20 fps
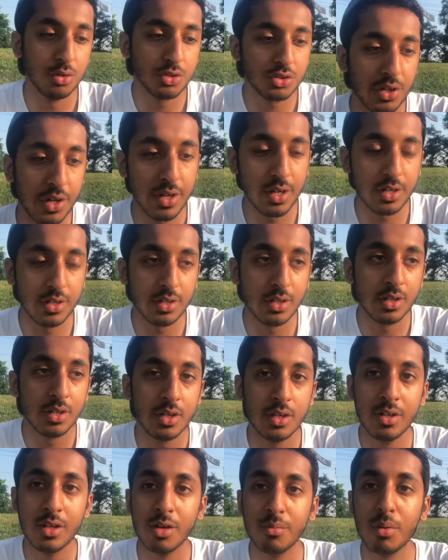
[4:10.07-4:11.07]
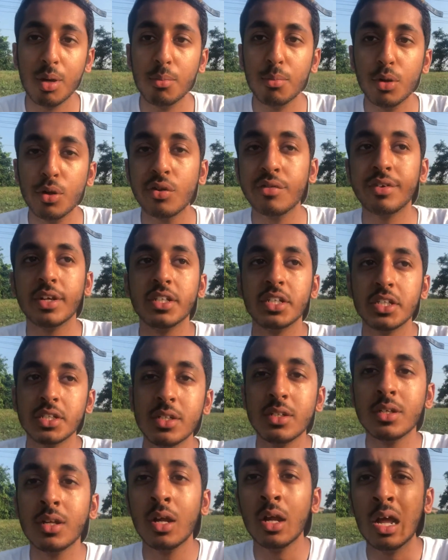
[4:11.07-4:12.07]
would try to get my
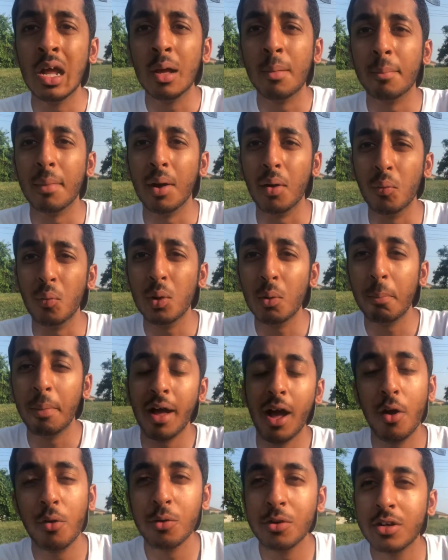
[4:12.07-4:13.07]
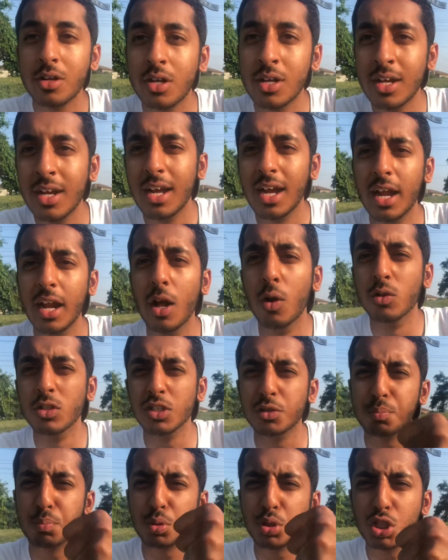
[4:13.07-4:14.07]
motivation, my willpower, and I would
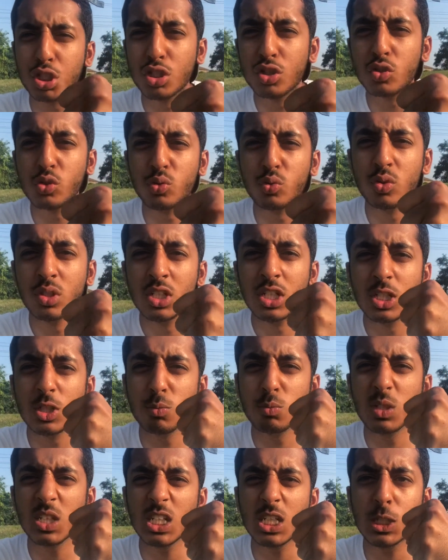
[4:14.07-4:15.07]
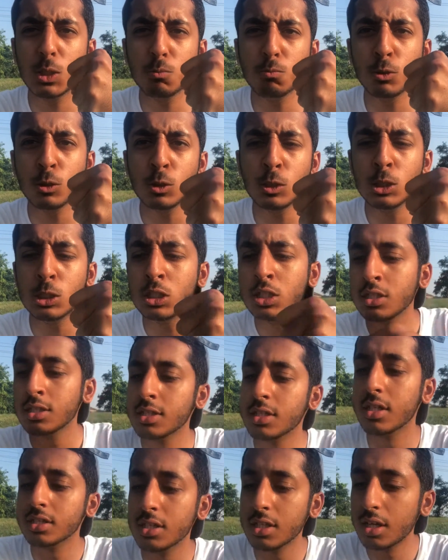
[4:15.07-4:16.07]
just push through. And I'll be like, come on.
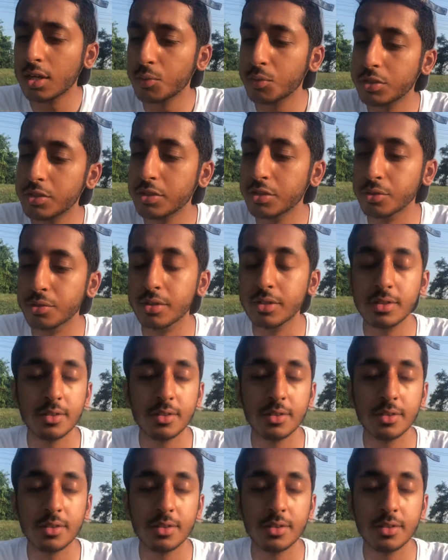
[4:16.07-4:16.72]
And then I wouldn't do